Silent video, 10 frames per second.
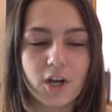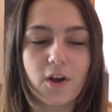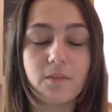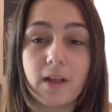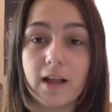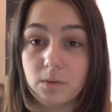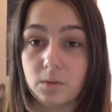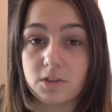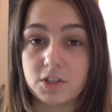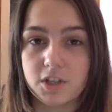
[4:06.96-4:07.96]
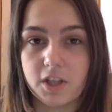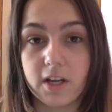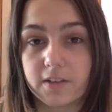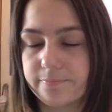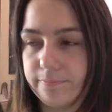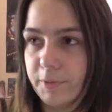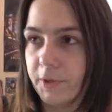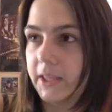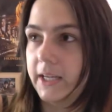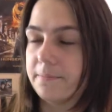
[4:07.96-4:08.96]
the like launched the
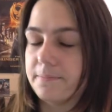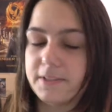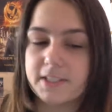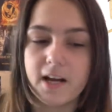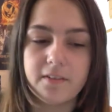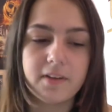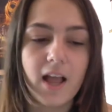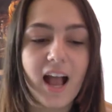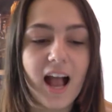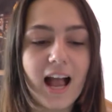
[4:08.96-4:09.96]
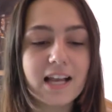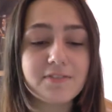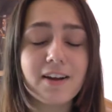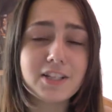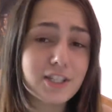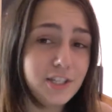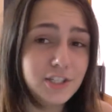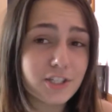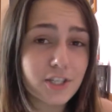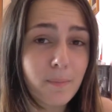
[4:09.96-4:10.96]
nuclear stuff uh, to find a
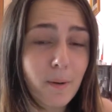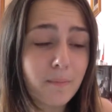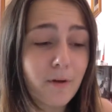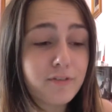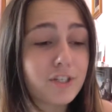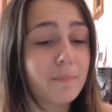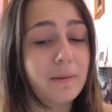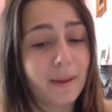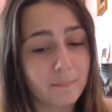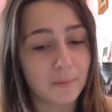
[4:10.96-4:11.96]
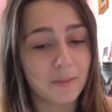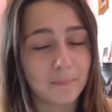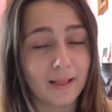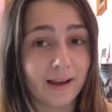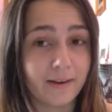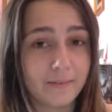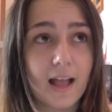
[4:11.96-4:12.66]
solution to the problem of too many people on the planet.